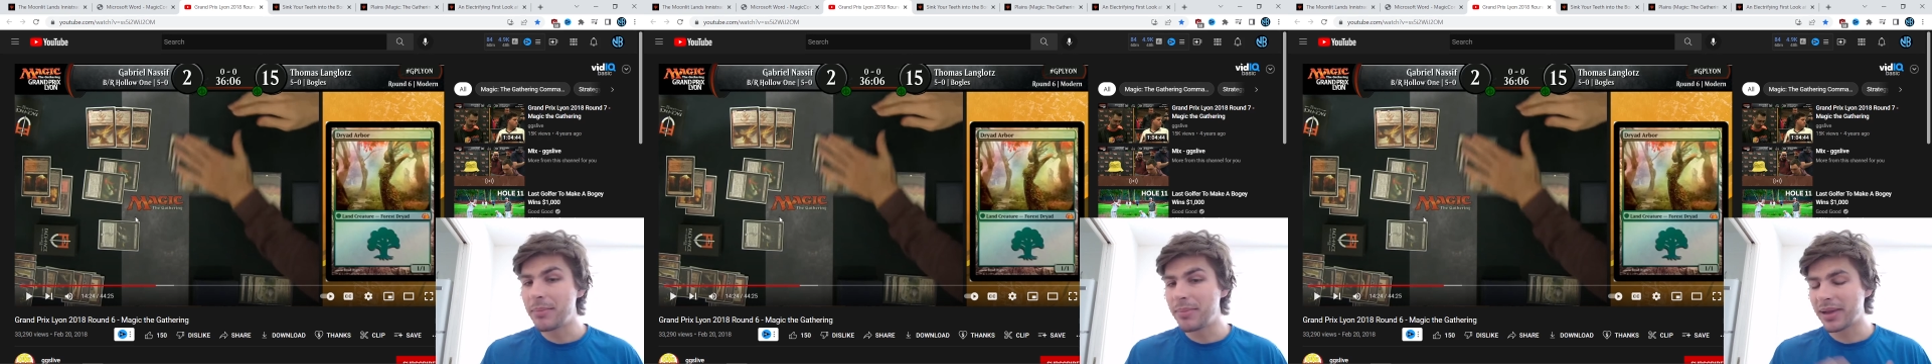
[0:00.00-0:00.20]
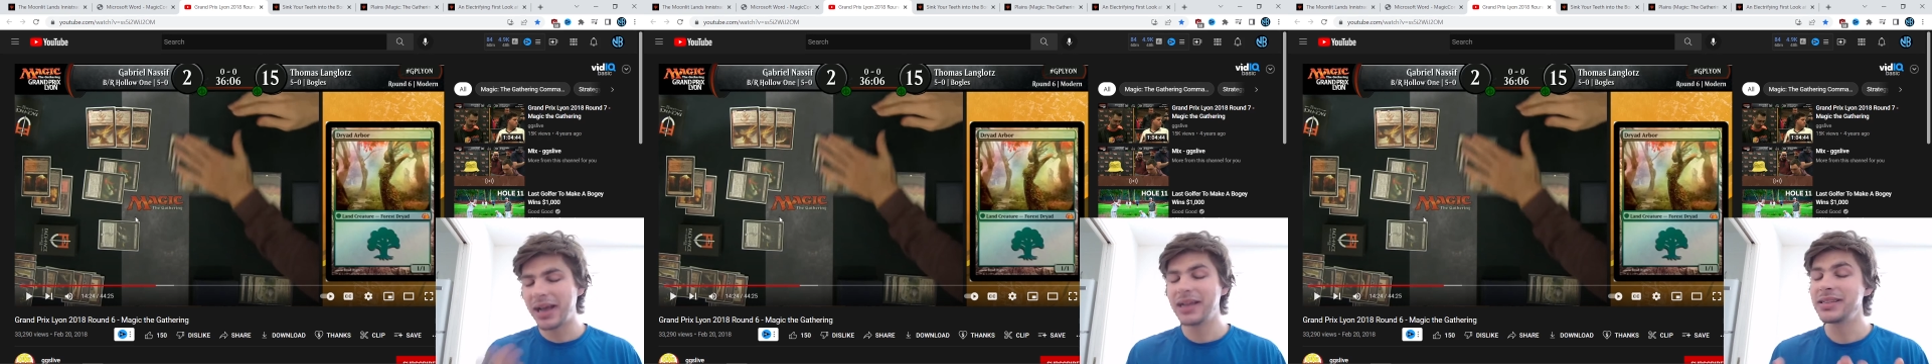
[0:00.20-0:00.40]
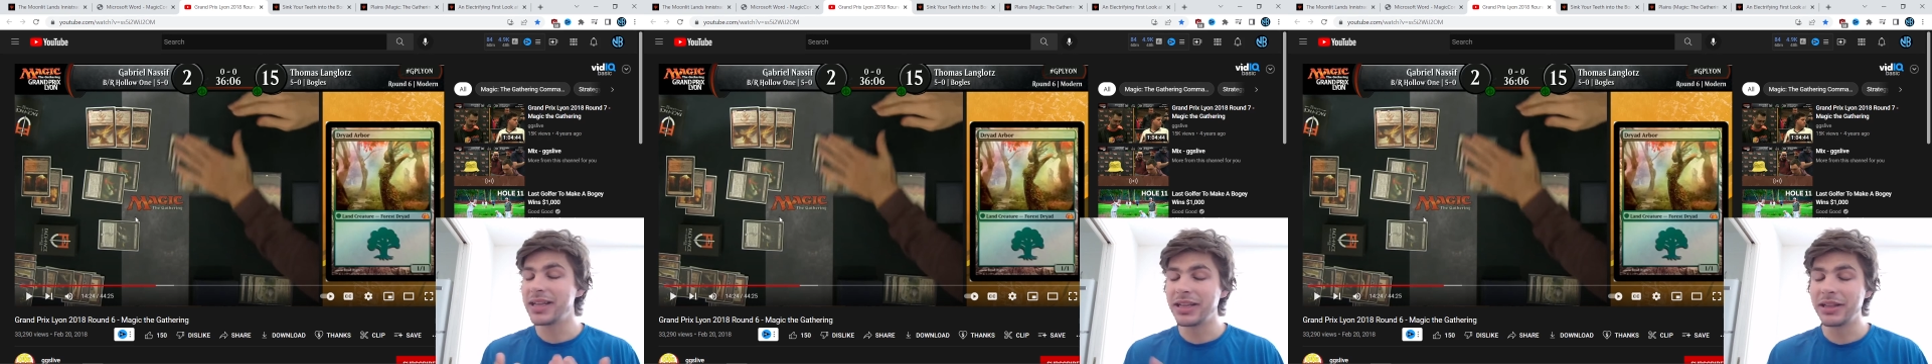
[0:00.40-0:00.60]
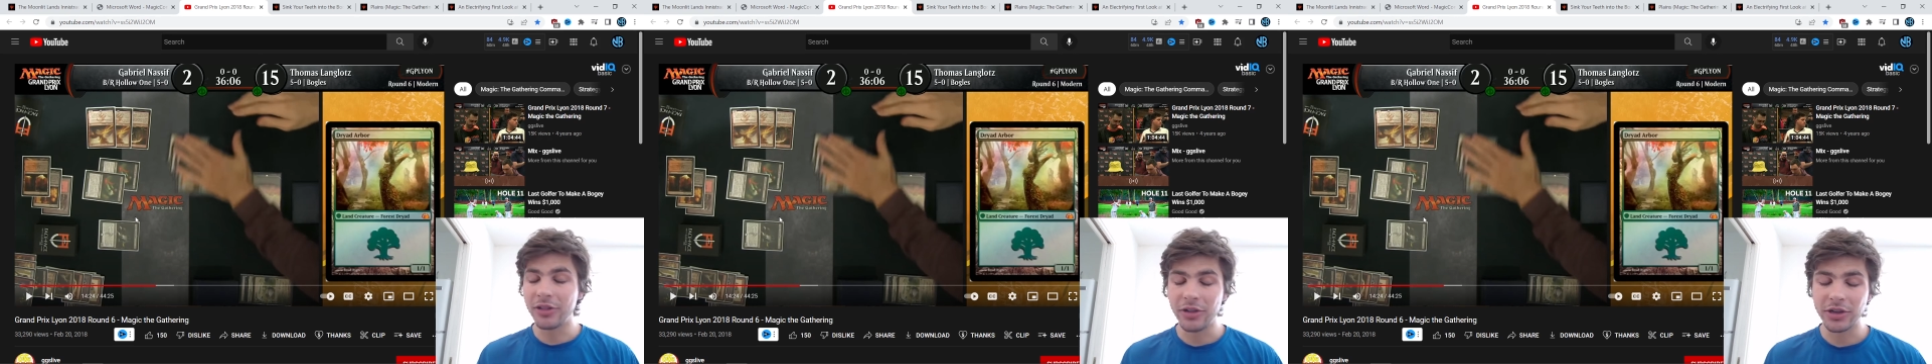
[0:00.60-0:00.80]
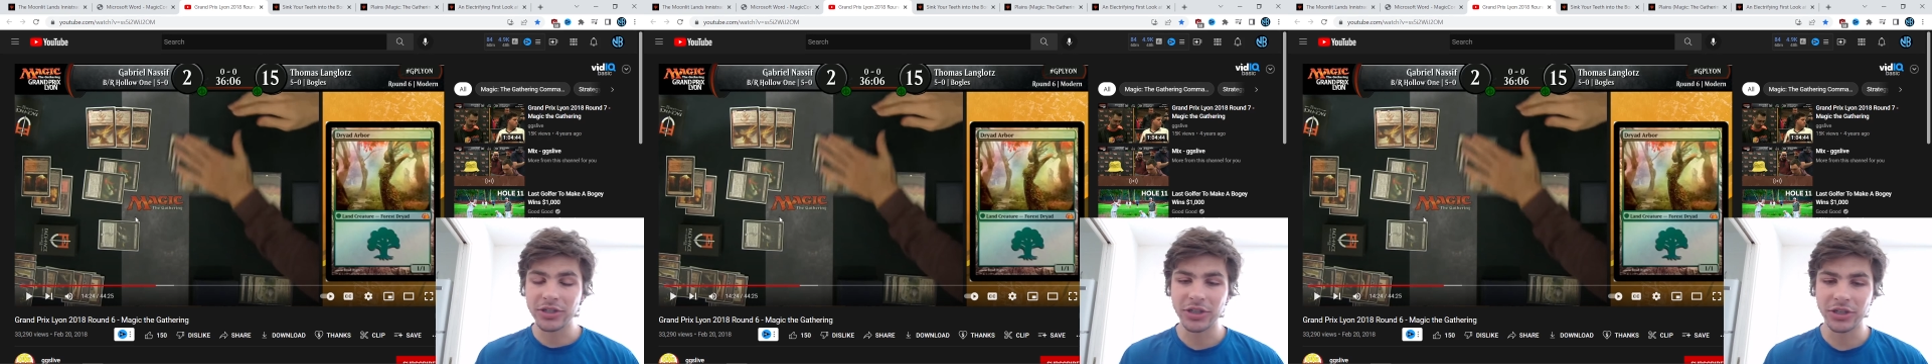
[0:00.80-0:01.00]
because it
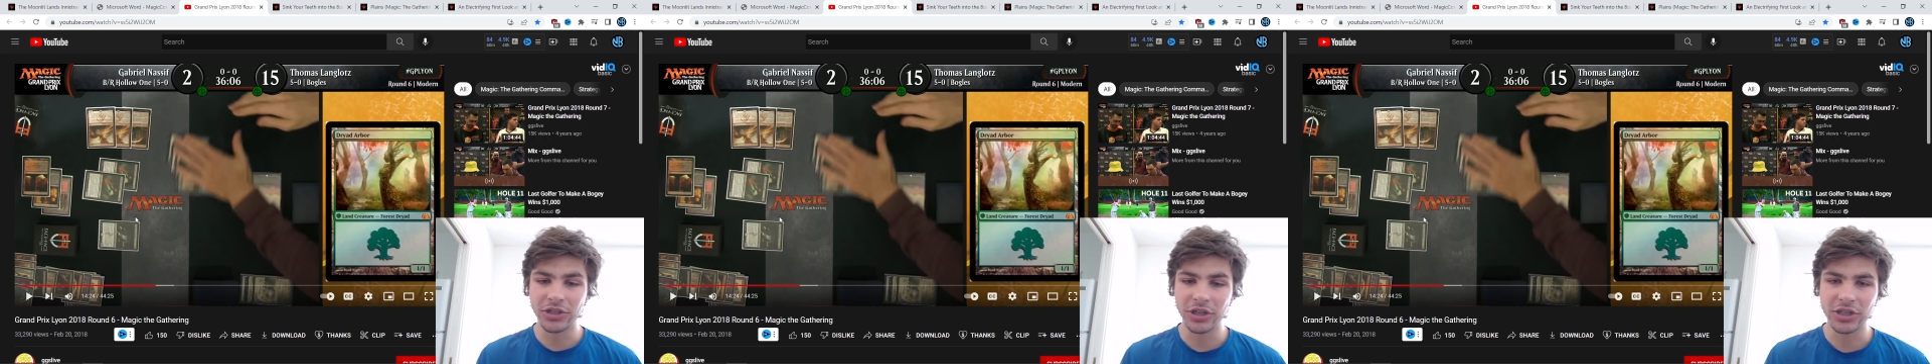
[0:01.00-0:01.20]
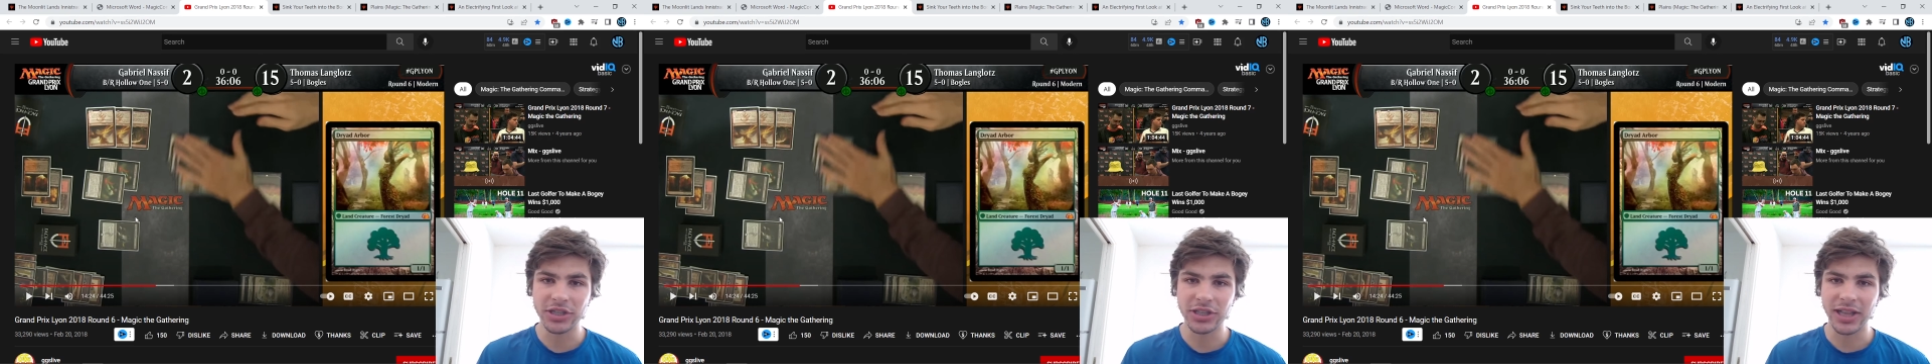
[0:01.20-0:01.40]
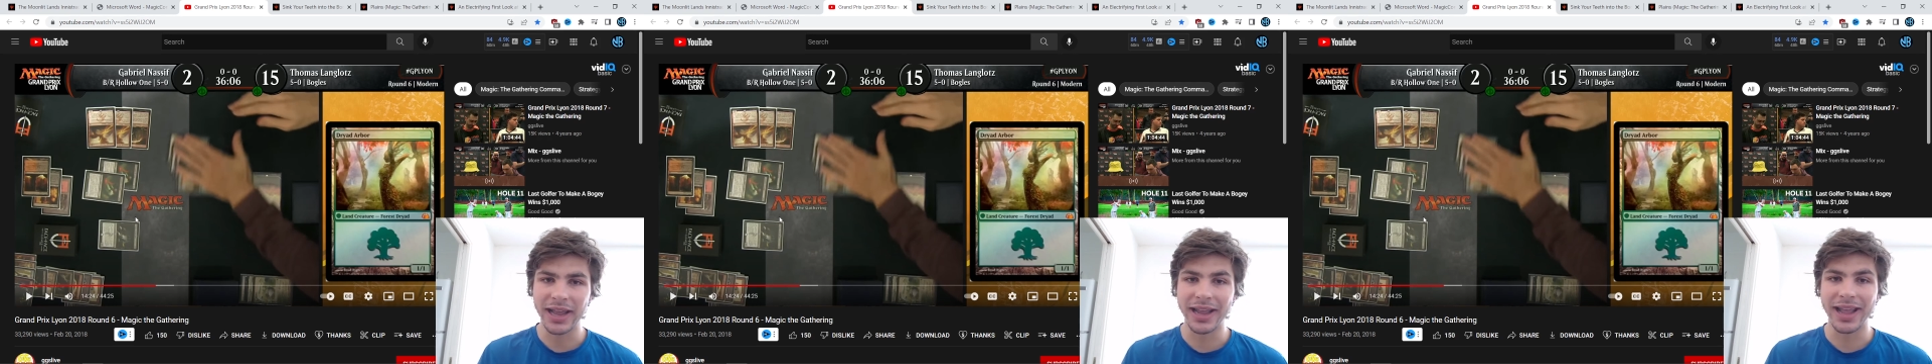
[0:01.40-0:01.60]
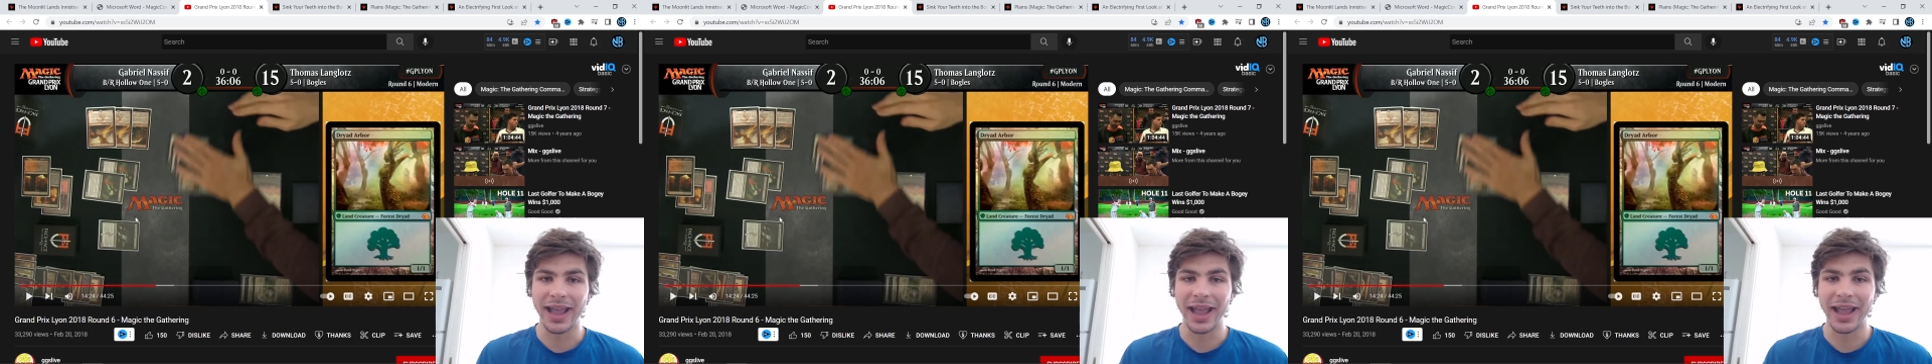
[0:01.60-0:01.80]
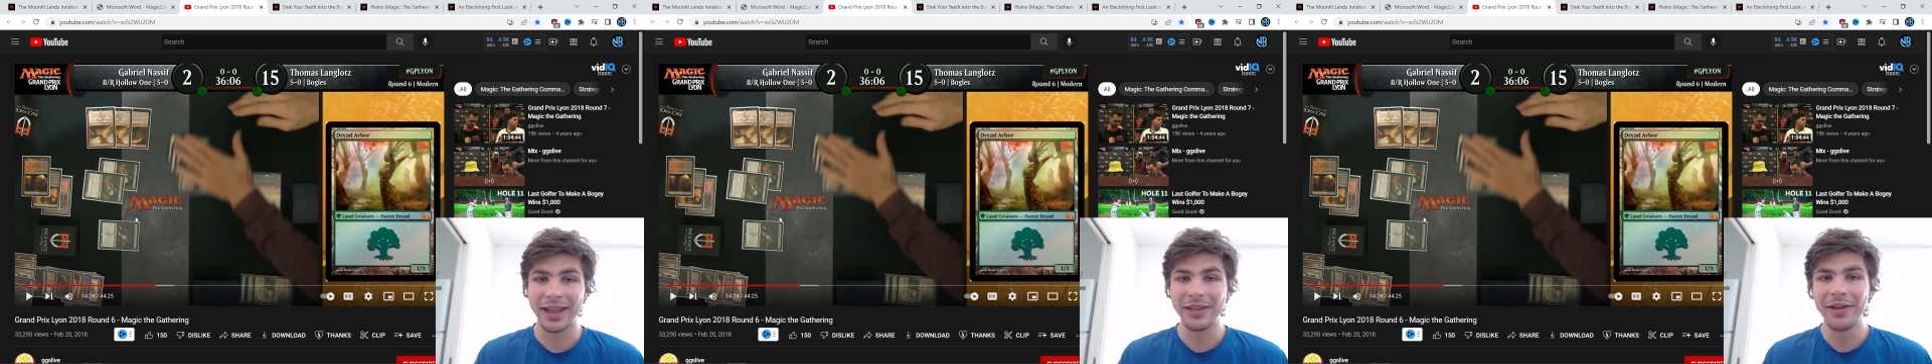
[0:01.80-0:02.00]
looks just
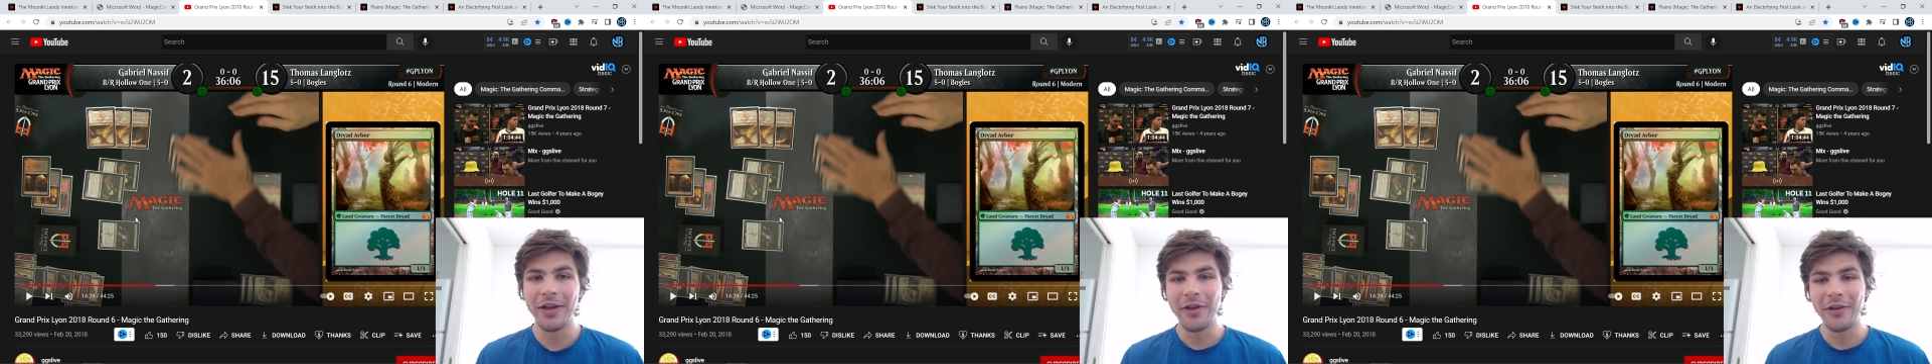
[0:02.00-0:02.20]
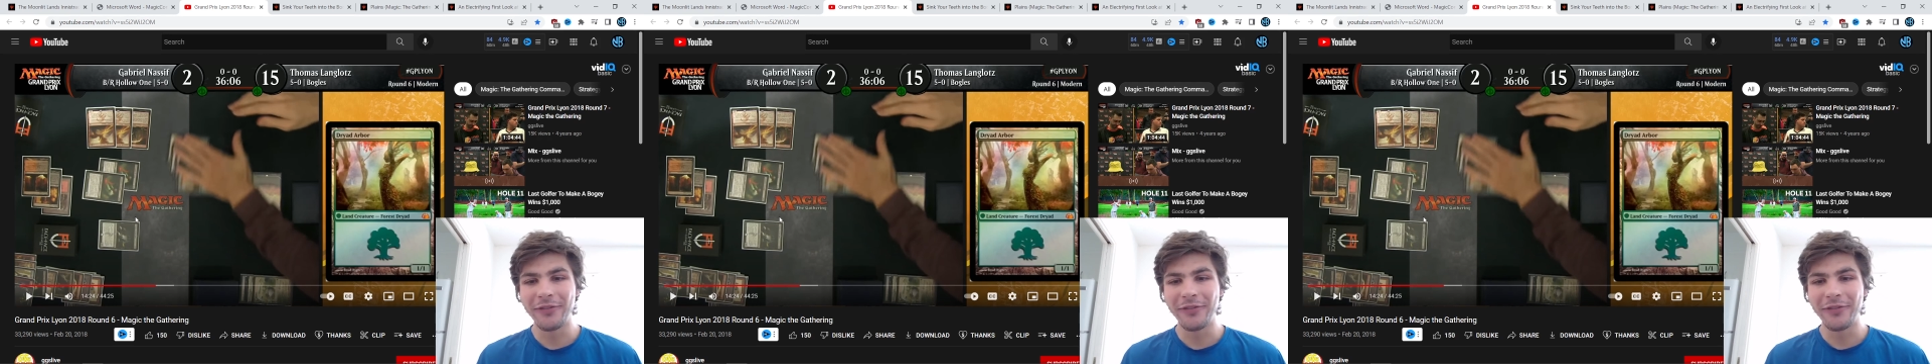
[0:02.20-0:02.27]
like a